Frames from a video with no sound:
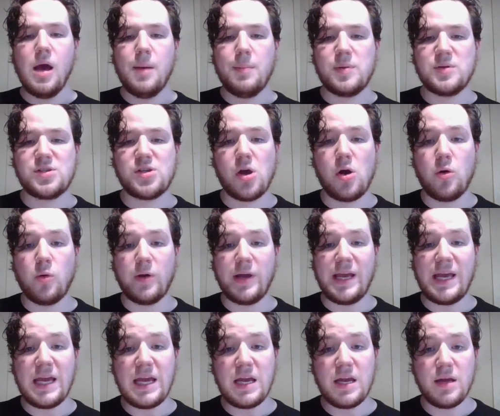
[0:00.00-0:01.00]
But so
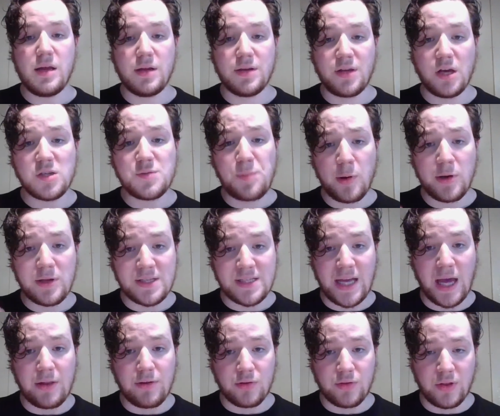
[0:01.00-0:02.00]
he does put it
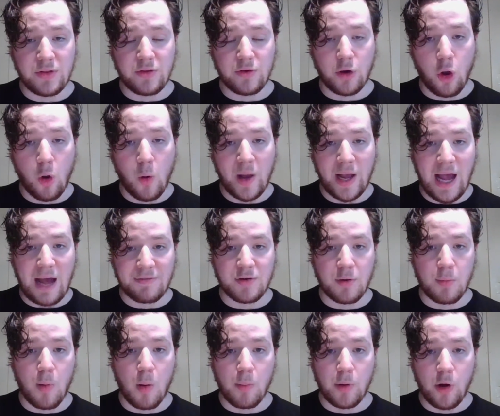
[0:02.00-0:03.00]
together that they're going
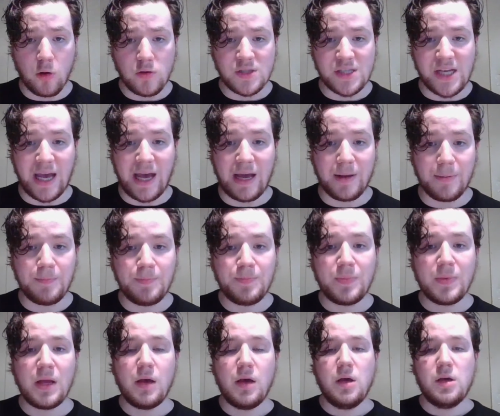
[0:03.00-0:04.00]
after Momonosuke,
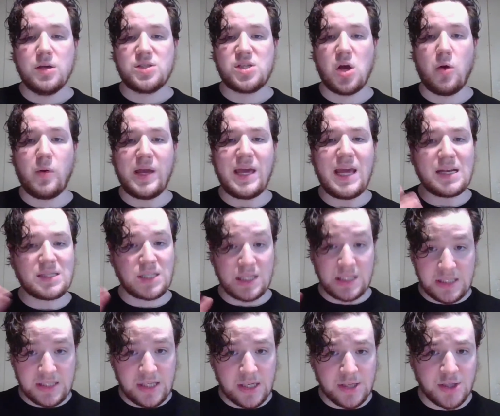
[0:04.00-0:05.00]
so he has a
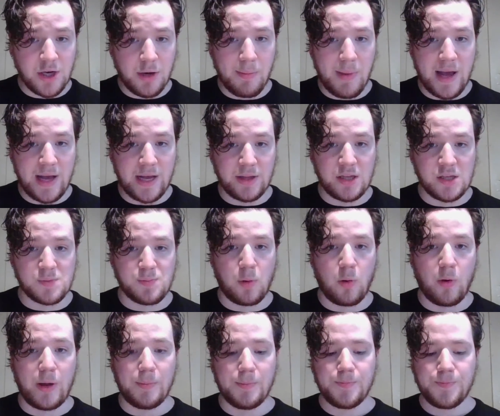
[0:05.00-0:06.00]
decision to make at this
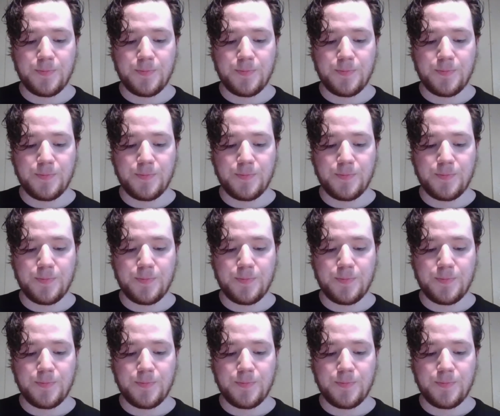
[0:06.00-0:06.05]
point.